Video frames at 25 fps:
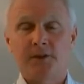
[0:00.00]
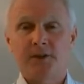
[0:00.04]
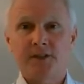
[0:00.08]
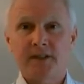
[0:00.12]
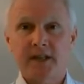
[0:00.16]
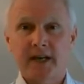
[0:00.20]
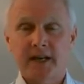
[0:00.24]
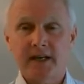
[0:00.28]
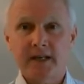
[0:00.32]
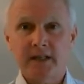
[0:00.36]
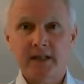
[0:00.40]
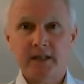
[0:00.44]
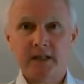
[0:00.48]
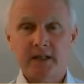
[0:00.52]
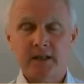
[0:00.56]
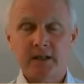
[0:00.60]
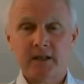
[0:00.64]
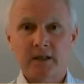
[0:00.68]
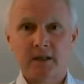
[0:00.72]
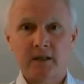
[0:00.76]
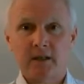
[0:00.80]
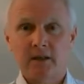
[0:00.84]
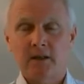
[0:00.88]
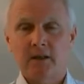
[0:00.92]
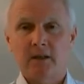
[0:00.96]
the date,
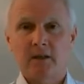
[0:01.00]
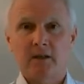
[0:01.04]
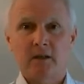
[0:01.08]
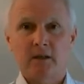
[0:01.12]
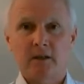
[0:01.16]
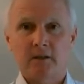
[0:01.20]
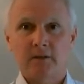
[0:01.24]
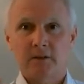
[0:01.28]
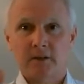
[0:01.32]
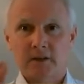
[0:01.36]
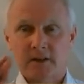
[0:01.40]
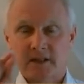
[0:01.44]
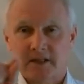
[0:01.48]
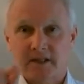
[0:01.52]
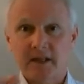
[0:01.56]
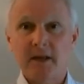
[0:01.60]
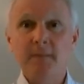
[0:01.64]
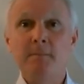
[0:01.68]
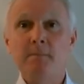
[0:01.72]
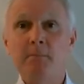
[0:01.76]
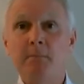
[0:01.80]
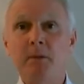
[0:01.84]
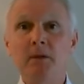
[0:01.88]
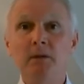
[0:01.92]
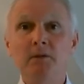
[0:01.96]
the
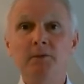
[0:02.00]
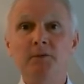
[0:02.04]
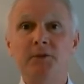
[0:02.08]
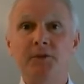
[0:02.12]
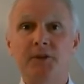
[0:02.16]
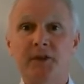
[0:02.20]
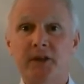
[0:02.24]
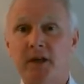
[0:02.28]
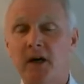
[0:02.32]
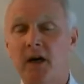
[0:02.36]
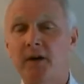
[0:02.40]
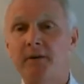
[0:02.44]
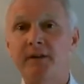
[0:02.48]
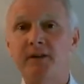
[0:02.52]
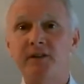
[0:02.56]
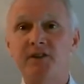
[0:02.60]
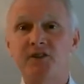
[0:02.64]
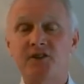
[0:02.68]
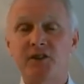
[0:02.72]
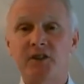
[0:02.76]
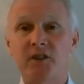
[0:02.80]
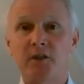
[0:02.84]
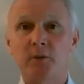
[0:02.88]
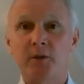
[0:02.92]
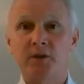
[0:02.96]
symbol for the
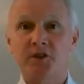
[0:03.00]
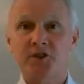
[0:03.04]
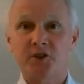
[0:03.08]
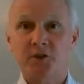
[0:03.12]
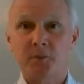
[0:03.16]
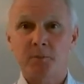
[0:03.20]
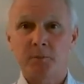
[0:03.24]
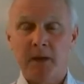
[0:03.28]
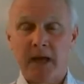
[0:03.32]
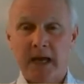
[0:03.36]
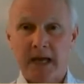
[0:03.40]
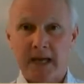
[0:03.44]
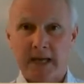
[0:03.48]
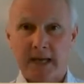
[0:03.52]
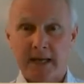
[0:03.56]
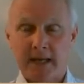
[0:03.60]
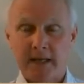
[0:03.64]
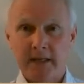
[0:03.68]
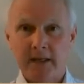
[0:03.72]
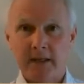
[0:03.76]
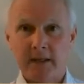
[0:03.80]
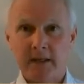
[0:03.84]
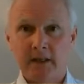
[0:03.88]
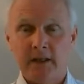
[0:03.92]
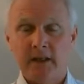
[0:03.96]
currency you wish to pay
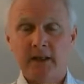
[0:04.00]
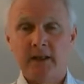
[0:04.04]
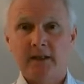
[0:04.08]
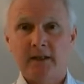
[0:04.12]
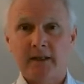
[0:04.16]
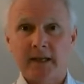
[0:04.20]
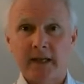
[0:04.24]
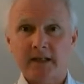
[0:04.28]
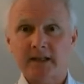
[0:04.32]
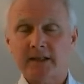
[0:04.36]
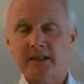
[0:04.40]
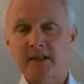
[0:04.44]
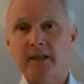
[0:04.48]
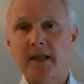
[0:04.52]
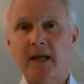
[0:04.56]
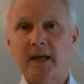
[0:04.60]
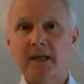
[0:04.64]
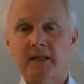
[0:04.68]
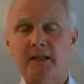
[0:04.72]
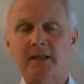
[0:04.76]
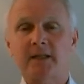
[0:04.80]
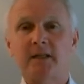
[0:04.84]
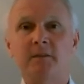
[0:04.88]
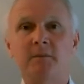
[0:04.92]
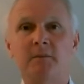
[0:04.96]
in. Next to
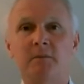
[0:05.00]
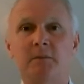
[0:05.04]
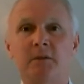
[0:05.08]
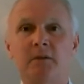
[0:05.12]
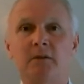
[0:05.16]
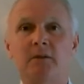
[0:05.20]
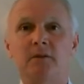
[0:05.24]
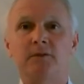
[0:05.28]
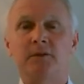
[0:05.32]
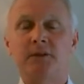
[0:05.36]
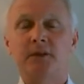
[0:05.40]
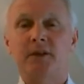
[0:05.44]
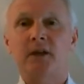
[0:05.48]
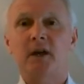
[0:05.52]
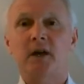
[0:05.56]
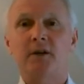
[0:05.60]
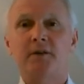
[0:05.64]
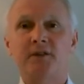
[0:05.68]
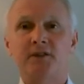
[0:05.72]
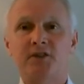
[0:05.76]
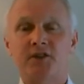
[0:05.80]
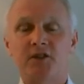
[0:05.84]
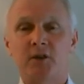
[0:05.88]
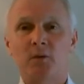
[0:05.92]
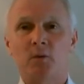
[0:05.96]
that symbol for the
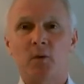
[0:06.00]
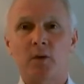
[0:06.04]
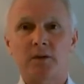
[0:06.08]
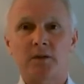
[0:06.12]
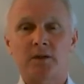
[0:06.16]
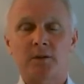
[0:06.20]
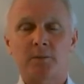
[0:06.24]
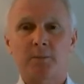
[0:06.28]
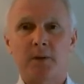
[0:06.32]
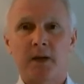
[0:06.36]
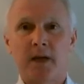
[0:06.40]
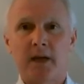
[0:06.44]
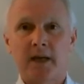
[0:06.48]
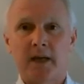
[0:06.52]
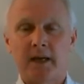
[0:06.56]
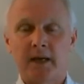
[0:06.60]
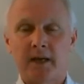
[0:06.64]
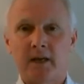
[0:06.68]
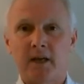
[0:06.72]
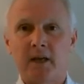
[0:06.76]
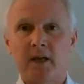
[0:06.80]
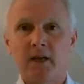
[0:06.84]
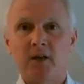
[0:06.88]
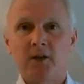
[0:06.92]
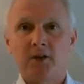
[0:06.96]
currency you want to pay
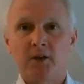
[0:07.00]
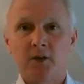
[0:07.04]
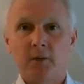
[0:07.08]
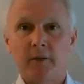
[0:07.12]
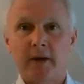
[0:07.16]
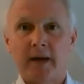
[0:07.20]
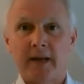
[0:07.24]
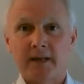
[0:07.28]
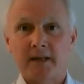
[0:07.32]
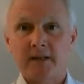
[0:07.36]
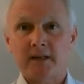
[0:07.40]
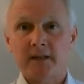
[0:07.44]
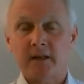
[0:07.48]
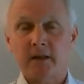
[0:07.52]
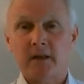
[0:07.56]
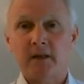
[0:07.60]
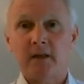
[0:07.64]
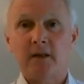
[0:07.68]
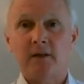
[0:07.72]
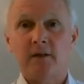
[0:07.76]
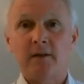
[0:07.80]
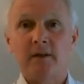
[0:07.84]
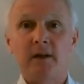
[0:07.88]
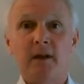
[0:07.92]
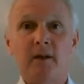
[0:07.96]
in, you enter
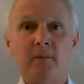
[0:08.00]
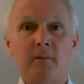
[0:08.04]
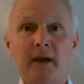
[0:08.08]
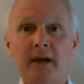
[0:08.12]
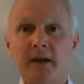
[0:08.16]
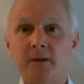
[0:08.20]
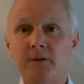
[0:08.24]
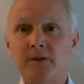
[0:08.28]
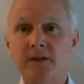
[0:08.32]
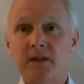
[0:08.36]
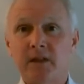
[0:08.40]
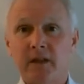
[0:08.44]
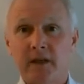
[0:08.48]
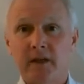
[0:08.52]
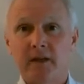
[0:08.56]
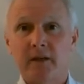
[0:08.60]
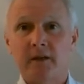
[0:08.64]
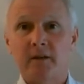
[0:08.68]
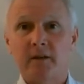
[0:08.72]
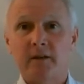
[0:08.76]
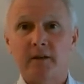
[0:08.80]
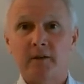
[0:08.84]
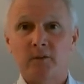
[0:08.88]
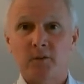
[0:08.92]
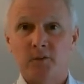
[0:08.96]
the amount in
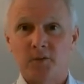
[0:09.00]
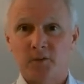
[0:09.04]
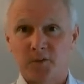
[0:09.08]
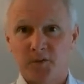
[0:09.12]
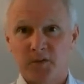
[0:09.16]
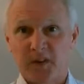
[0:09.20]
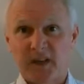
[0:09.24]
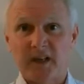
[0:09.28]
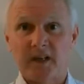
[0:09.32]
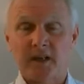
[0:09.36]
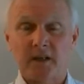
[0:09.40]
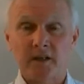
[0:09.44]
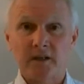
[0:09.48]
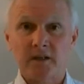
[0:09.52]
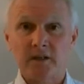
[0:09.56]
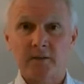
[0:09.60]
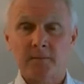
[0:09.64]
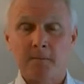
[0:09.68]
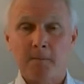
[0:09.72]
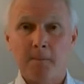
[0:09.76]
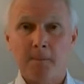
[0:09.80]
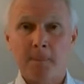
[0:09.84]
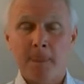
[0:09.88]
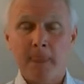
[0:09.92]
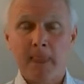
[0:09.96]
figures.
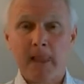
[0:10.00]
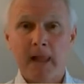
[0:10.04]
